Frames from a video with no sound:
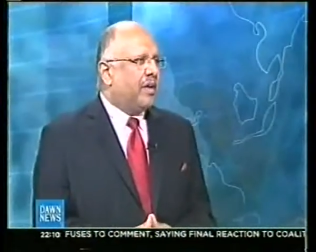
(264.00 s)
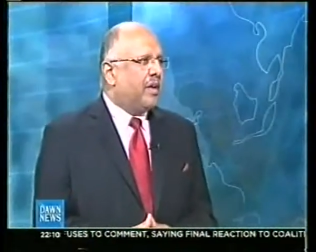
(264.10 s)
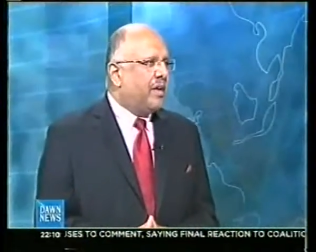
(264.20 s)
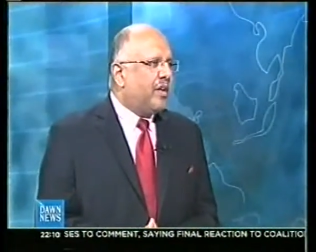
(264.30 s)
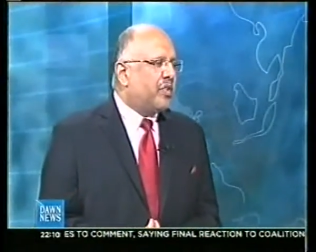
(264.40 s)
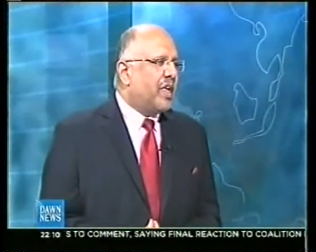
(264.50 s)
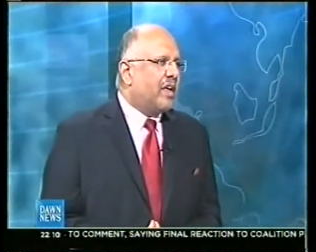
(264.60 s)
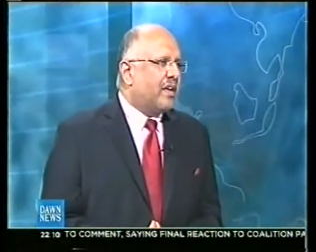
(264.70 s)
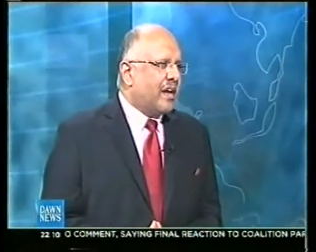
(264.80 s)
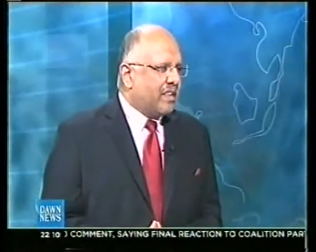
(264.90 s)
do you
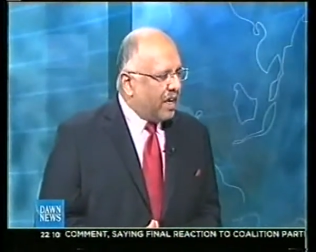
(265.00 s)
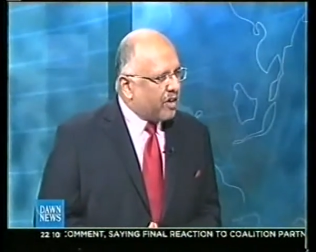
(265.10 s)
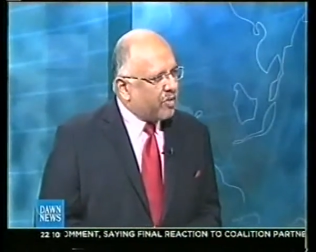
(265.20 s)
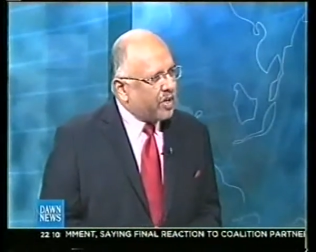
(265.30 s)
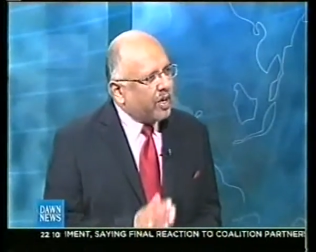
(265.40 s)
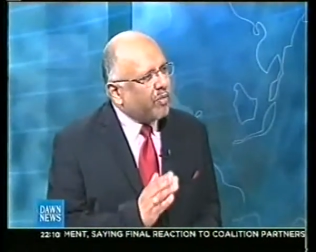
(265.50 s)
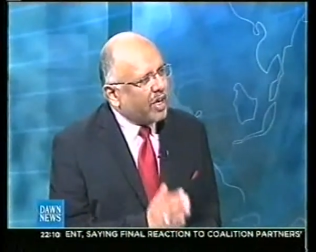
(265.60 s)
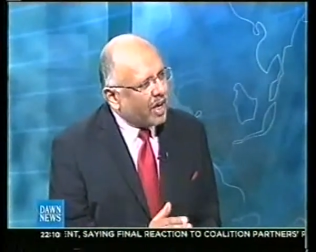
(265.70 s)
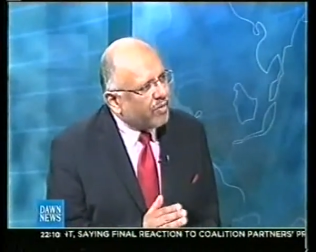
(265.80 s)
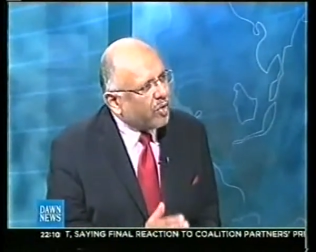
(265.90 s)
think at the end of the day we
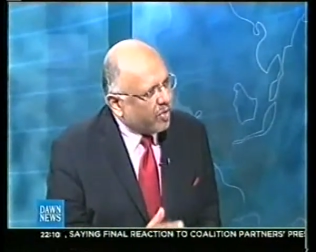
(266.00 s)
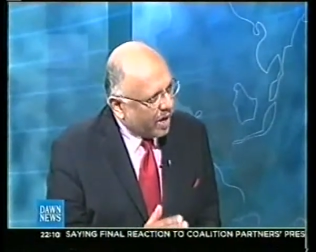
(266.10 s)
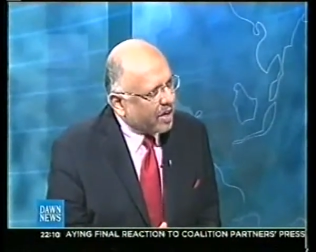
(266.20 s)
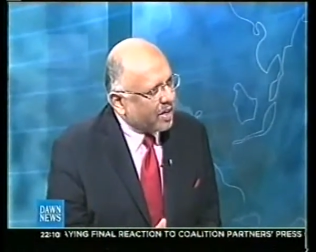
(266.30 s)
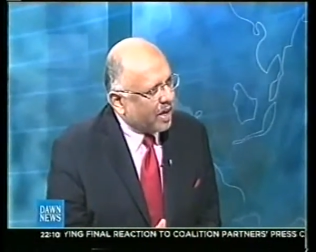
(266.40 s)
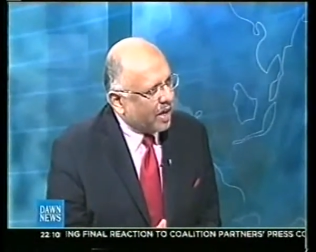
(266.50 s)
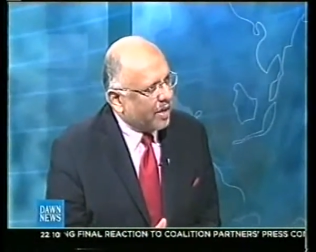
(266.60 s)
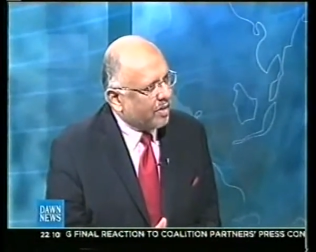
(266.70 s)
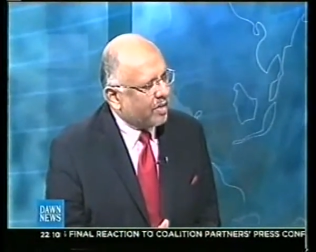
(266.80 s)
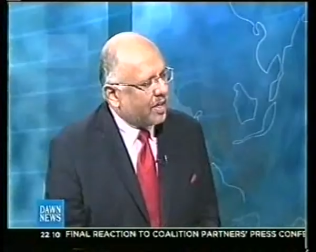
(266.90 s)
have to
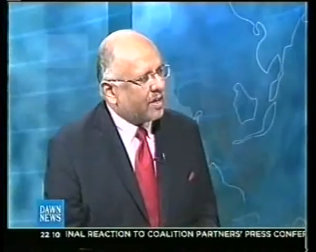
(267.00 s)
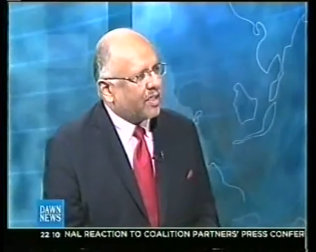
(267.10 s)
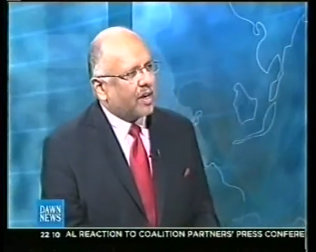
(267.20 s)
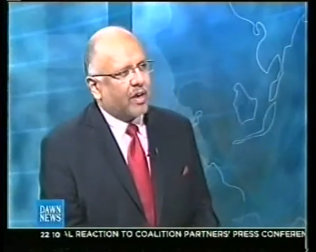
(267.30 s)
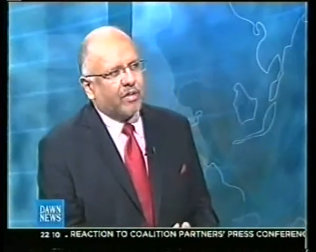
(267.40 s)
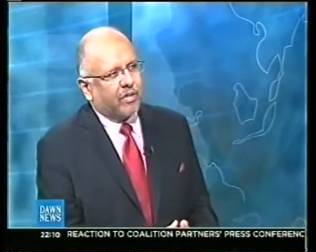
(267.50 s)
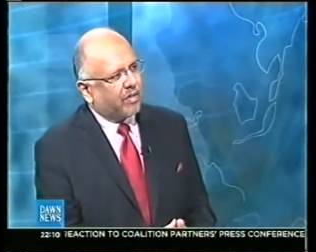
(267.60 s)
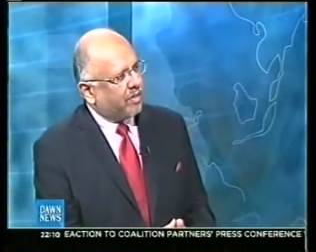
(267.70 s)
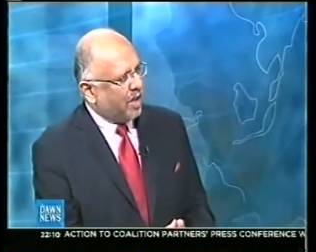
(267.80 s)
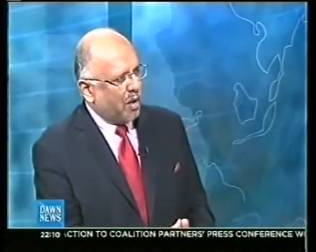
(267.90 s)
recognize that there are
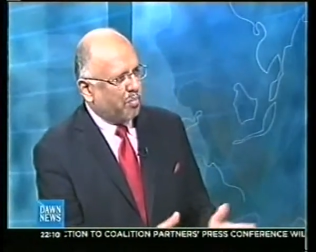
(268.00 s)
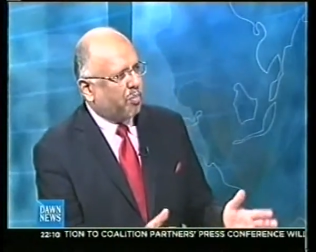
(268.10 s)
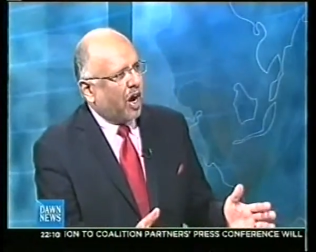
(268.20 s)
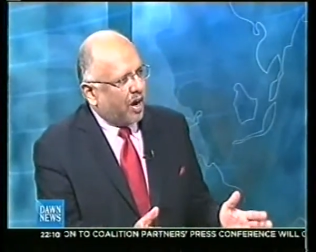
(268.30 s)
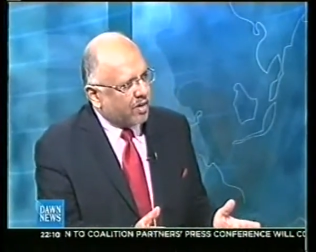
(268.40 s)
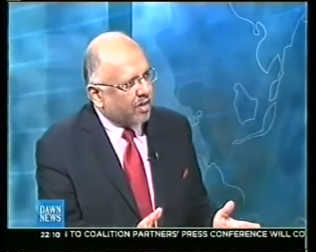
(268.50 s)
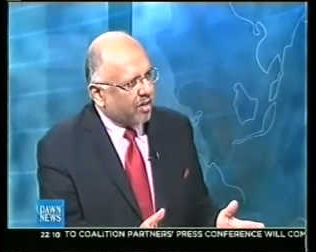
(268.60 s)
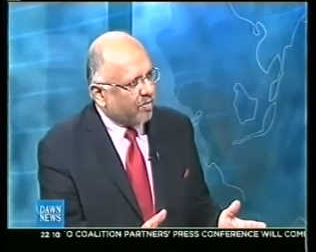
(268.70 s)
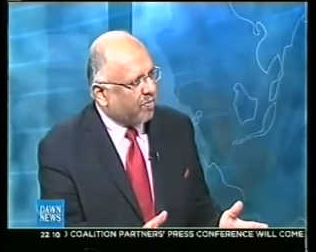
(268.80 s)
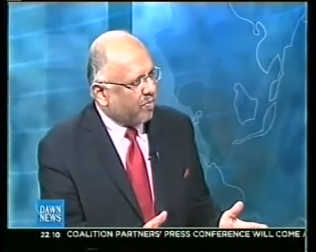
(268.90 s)
some parts
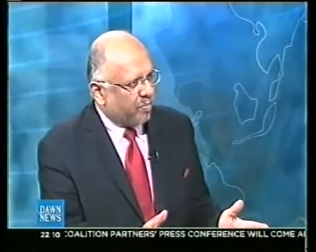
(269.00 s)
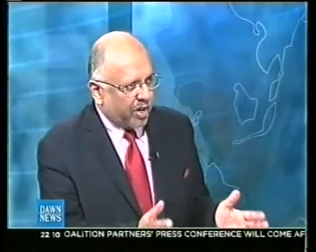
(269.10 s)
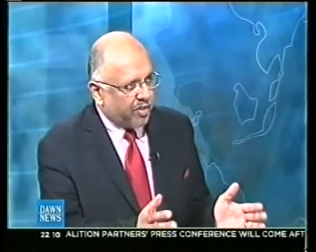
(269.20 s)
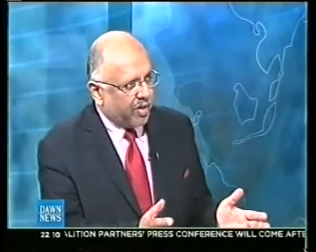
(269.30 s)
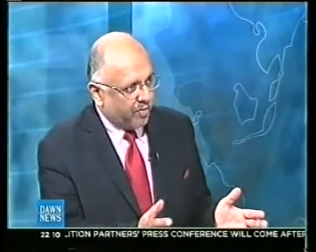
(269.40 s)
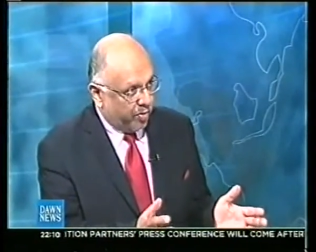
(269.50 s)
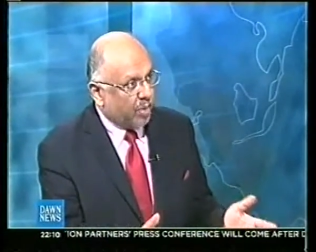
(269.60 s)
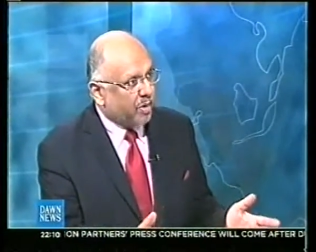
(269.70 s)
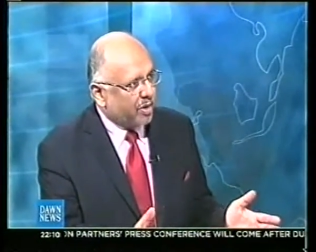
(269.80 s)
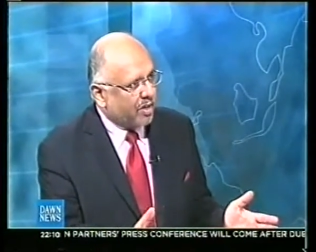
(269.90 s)
of
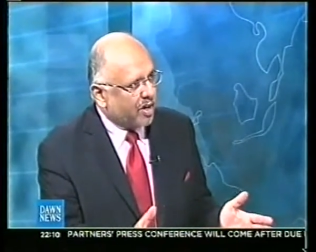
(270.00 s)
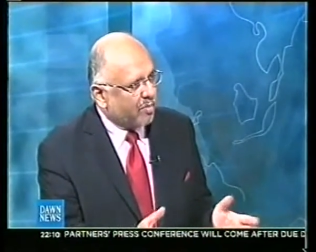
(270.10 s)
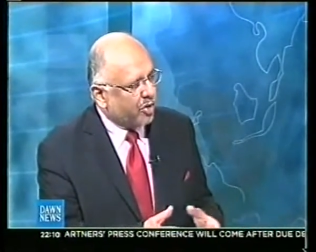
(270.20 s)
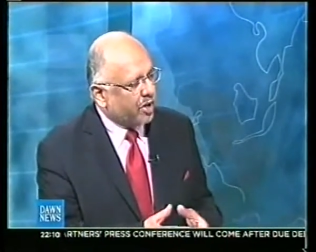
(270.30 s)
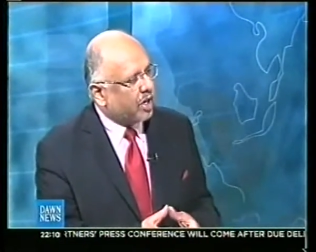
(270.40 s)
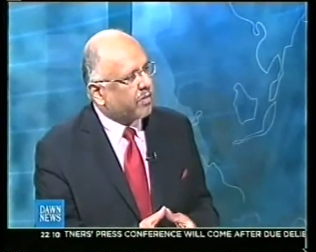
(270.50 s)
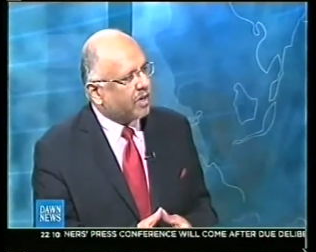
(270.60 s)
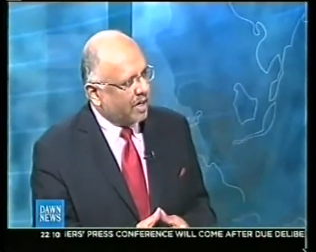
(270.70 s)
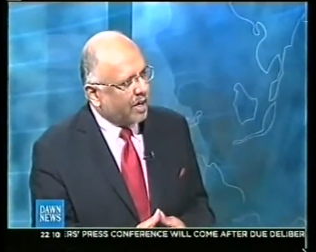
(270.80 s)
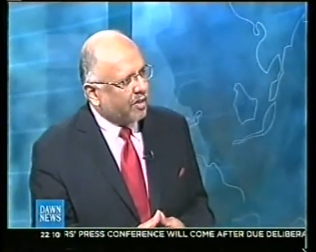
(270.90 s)
former President Musharraf's
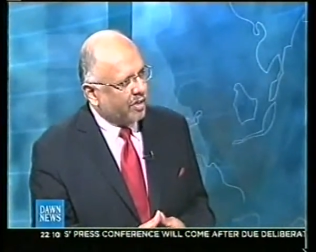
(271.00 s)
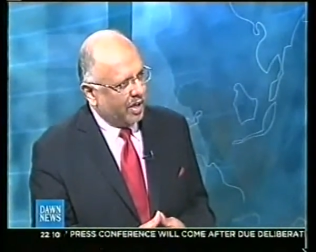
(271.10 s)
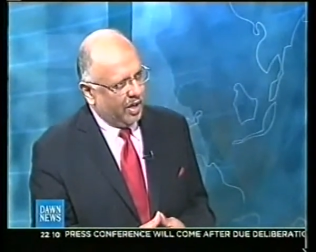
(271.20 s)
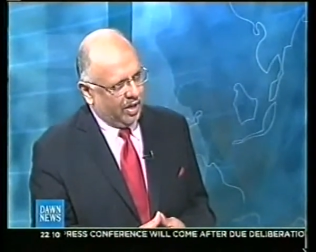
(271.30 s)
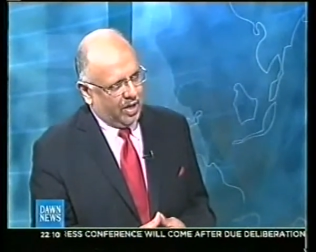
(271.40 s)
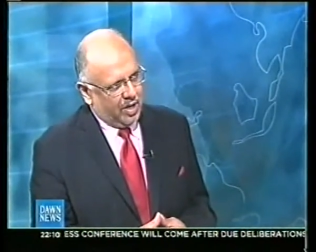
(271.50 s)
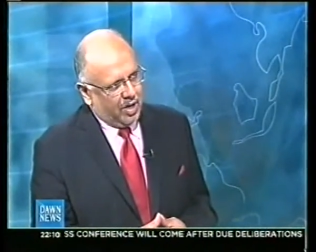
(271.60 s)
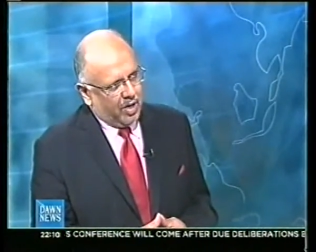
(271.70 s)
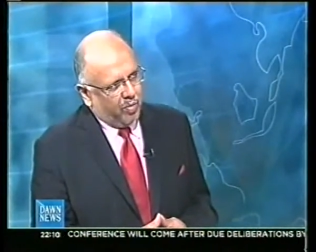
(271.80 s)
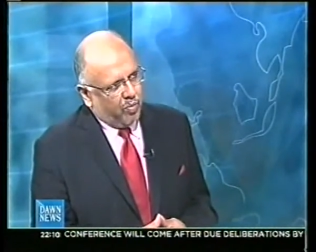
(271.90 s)
legacy
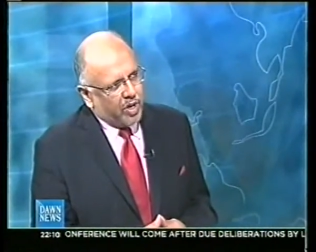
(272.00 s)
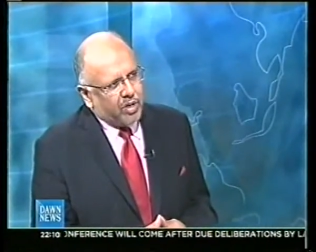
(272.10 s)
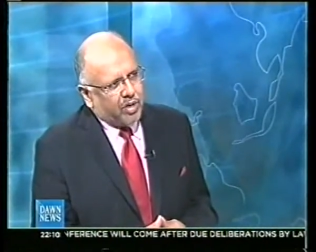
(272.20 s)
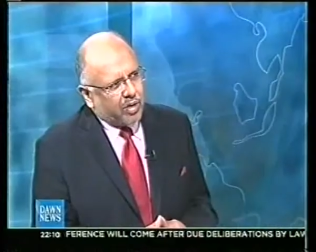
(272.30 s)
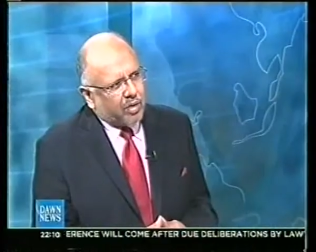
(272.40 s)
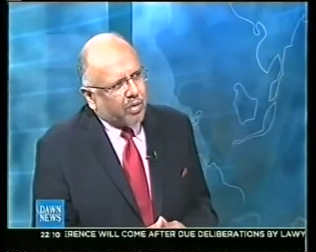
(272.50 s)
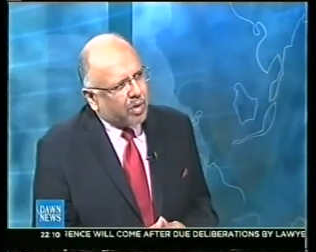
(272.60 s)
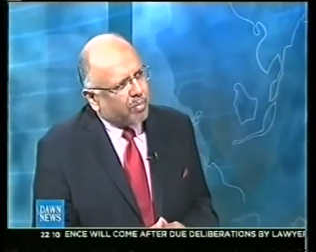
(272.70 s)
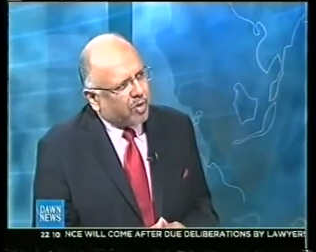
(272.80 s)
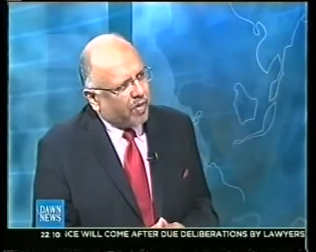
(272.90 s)
which
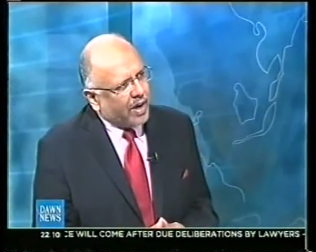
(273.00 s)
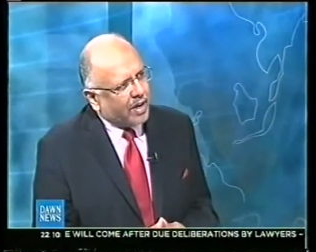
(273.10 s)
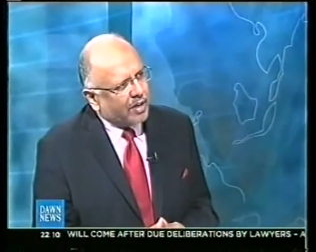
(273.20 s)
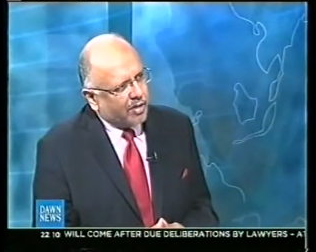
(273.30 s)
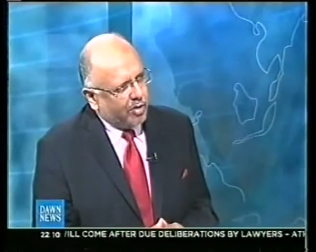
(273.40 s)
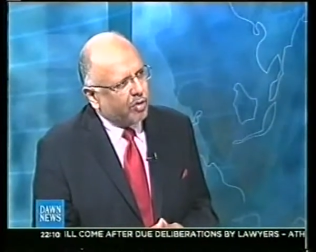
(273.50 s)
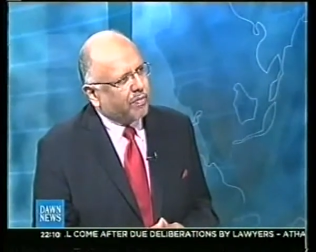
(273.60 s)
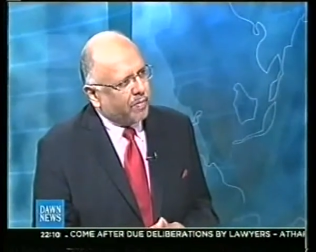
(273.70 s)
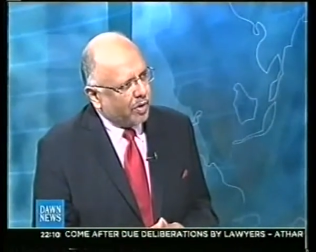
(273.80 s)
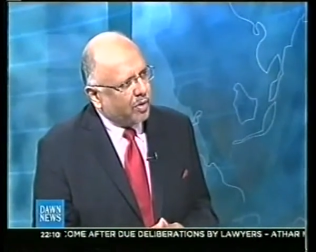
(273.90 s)
could provide us
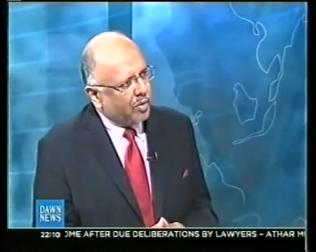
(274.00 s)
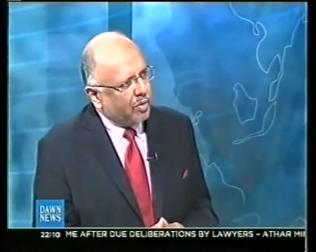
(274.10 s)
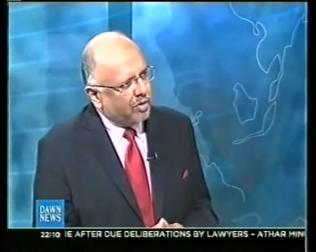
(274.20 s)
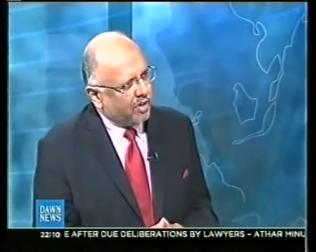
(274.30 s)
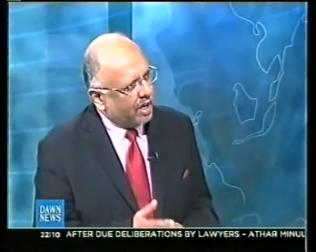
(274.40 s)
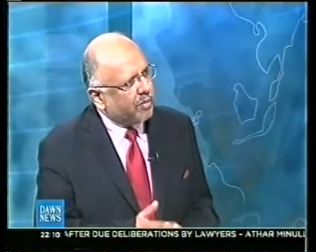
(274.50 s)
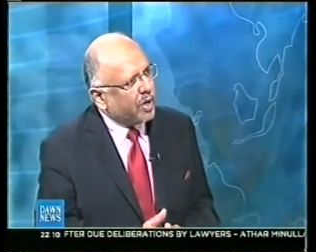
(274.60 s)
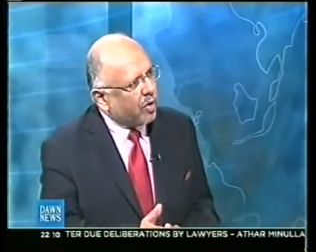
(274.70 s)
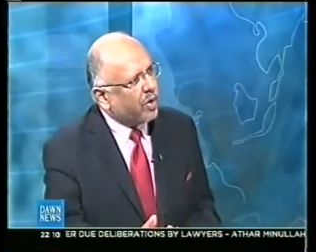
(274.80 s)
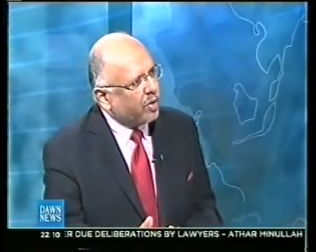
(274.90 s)
useful tools as we
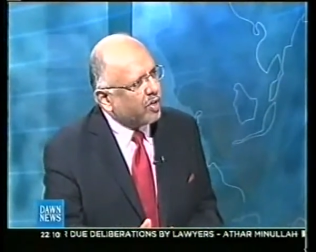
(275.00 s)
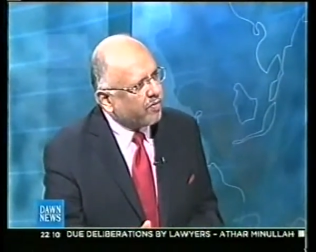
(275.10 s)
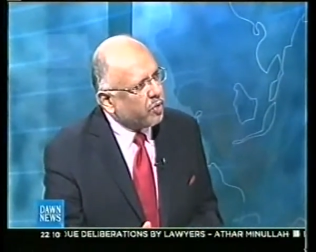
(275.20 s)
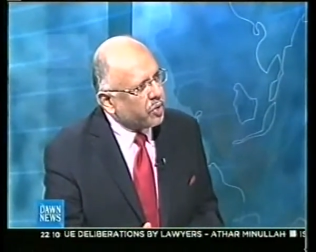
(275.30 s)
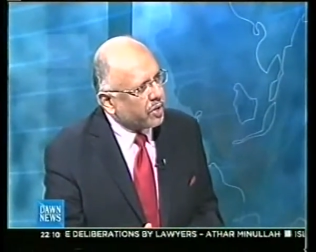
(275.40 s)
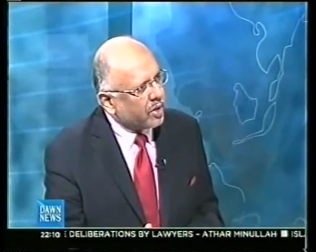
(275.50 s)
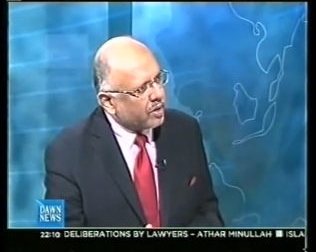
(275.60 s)
go into the future?